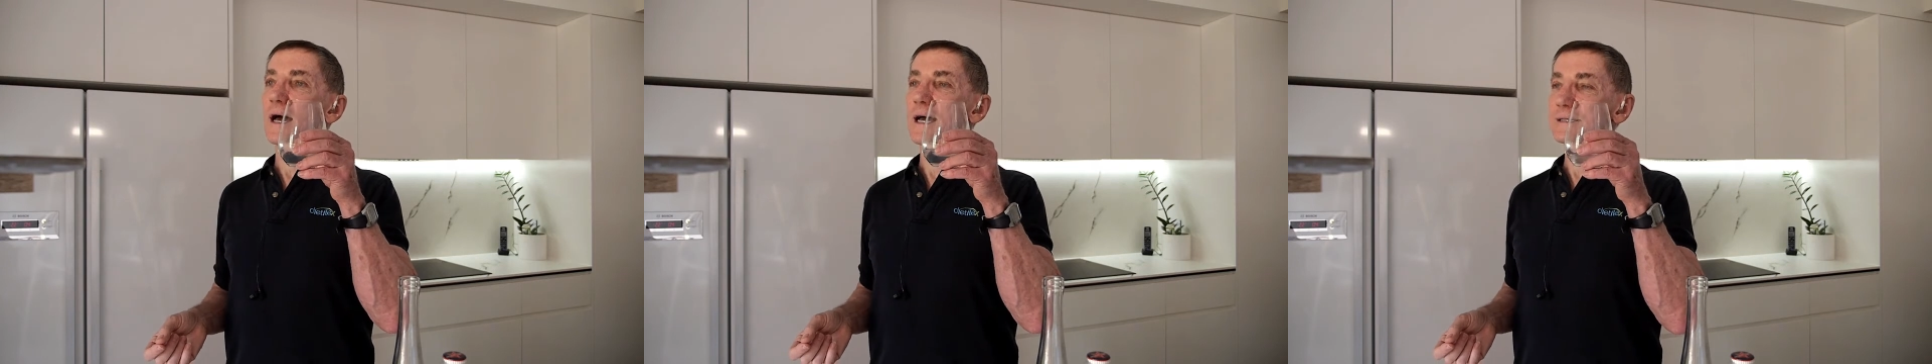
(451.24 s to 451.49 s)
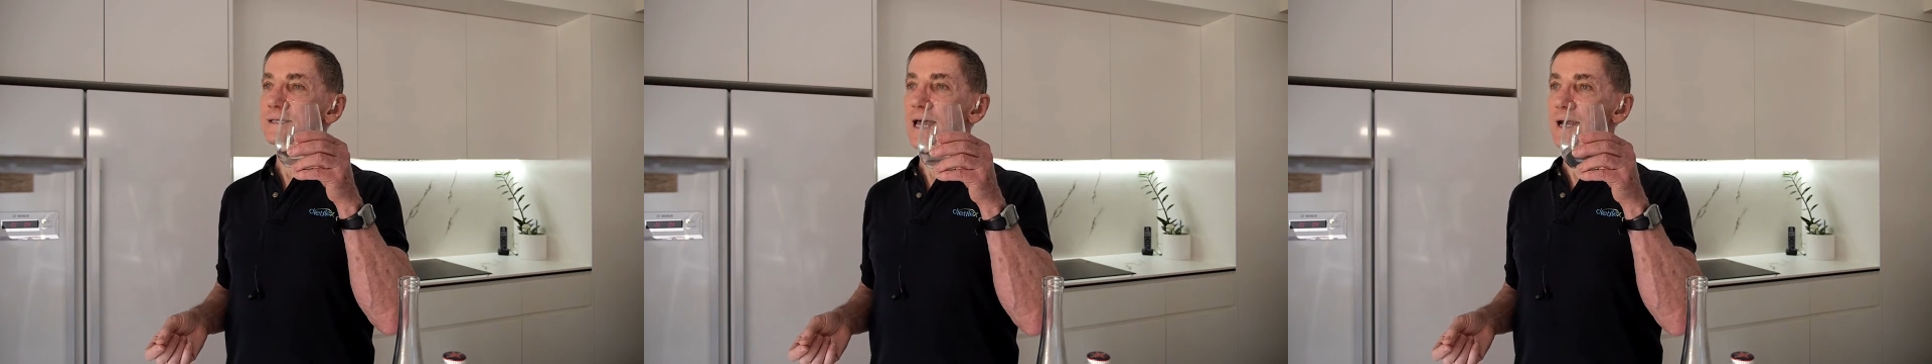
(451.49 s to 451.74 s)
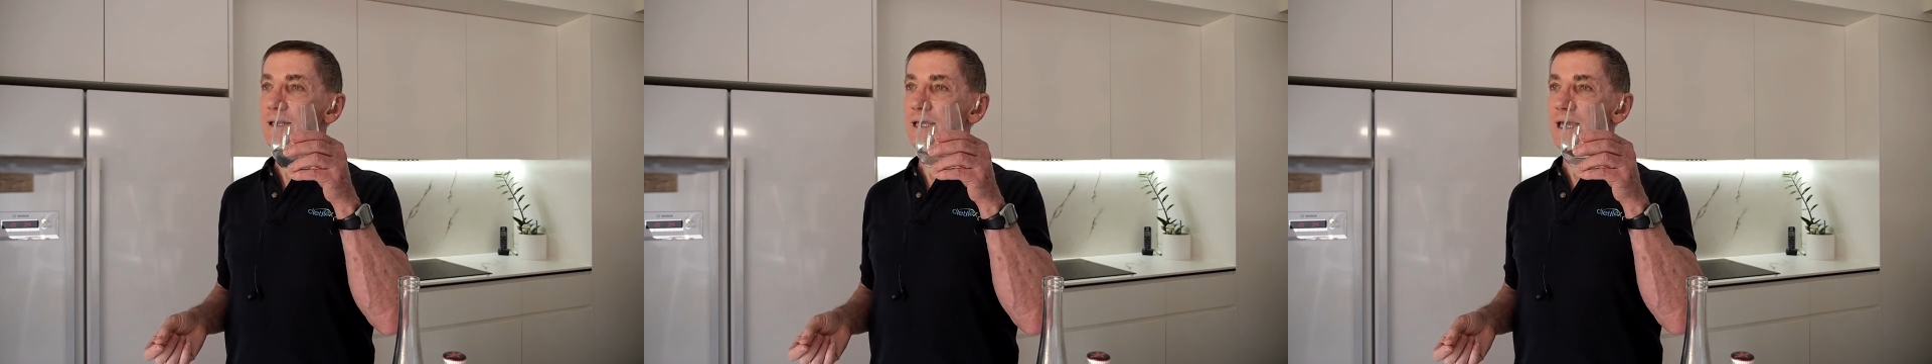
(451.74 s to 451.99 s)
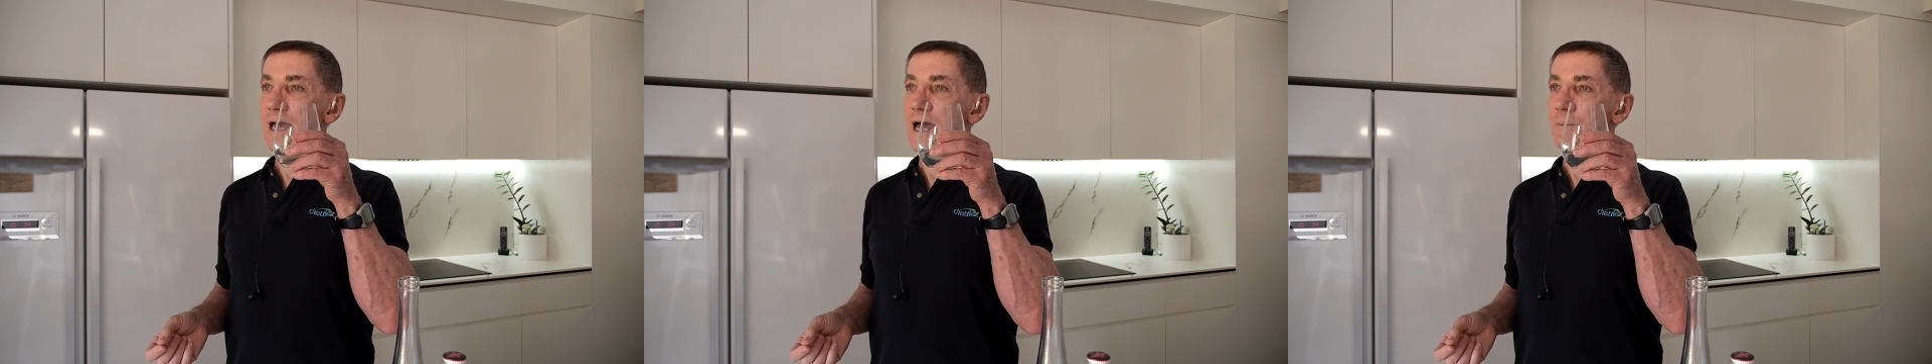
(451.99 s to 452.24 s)

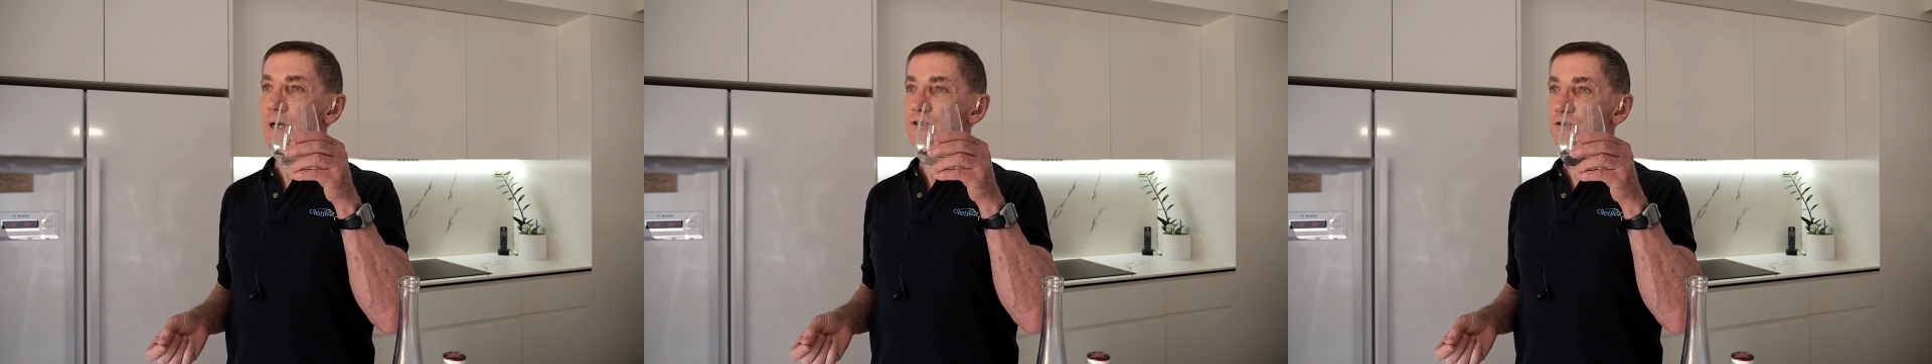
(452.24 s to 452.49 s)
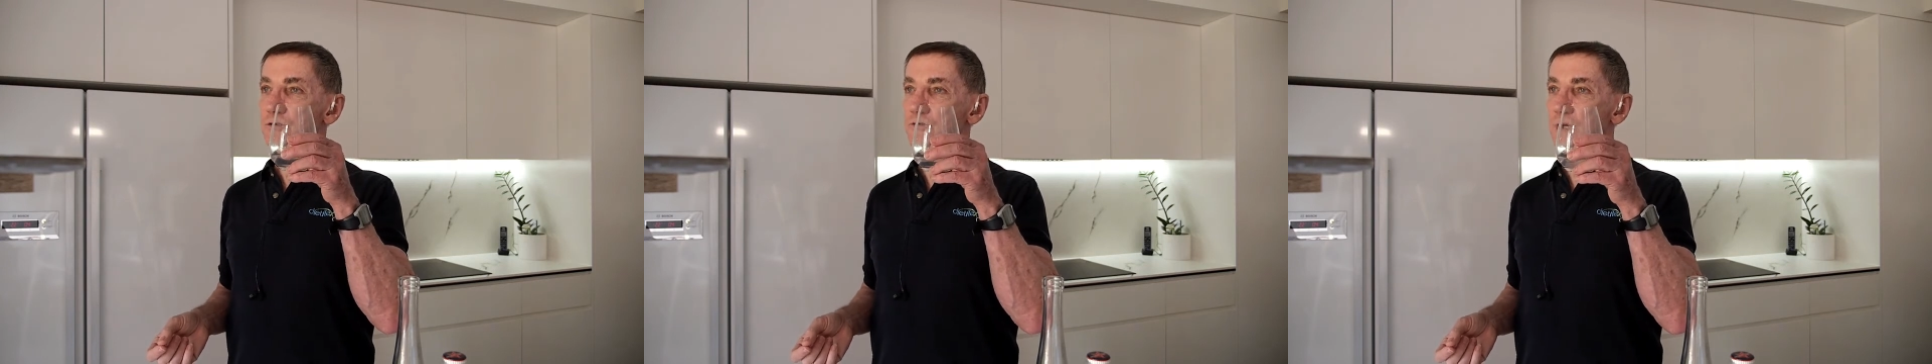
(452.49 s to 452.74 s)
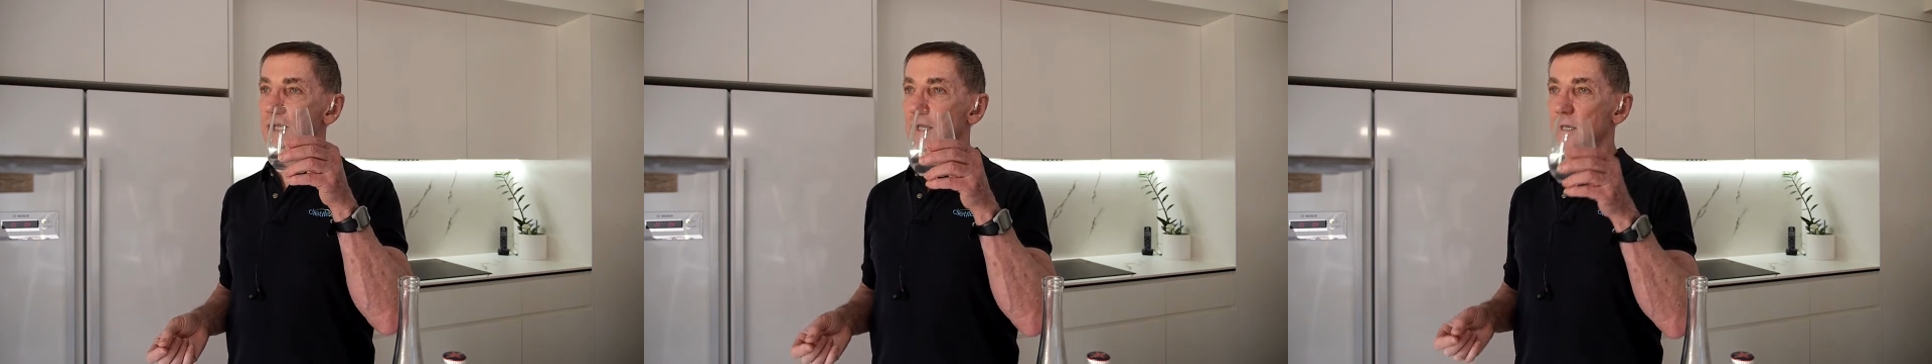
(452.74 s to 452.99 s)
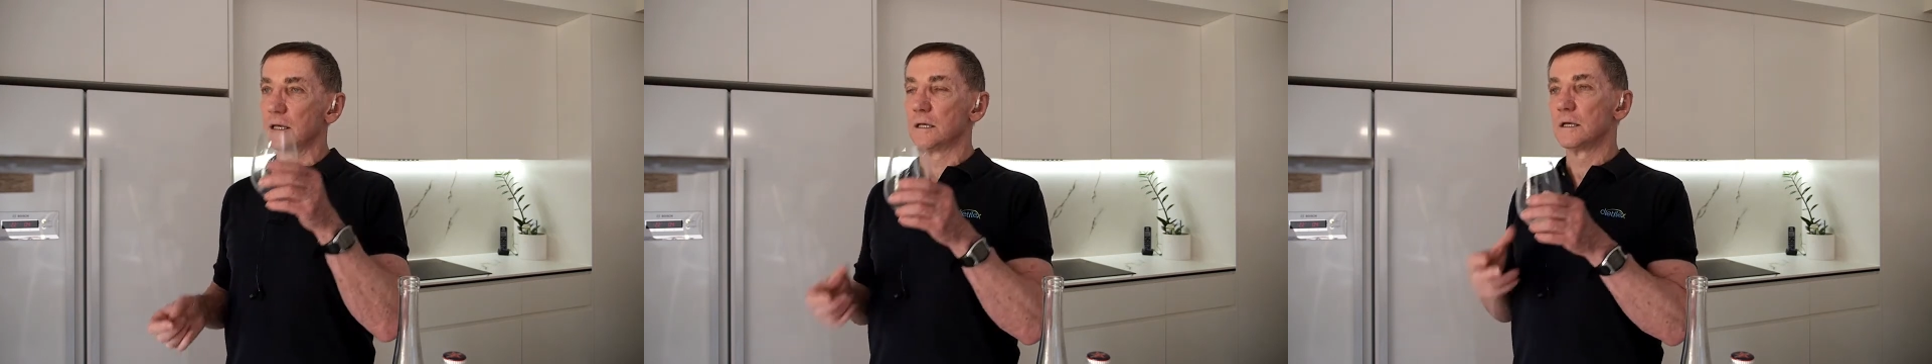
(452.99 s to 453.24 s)
exactly how much you're
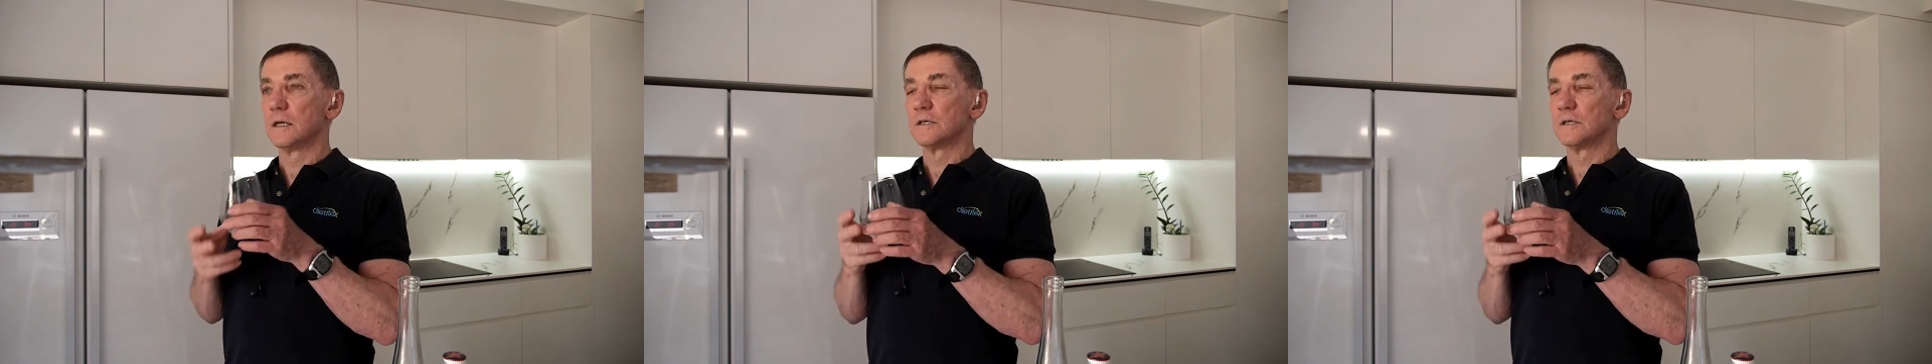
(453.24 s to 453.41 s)
drinking.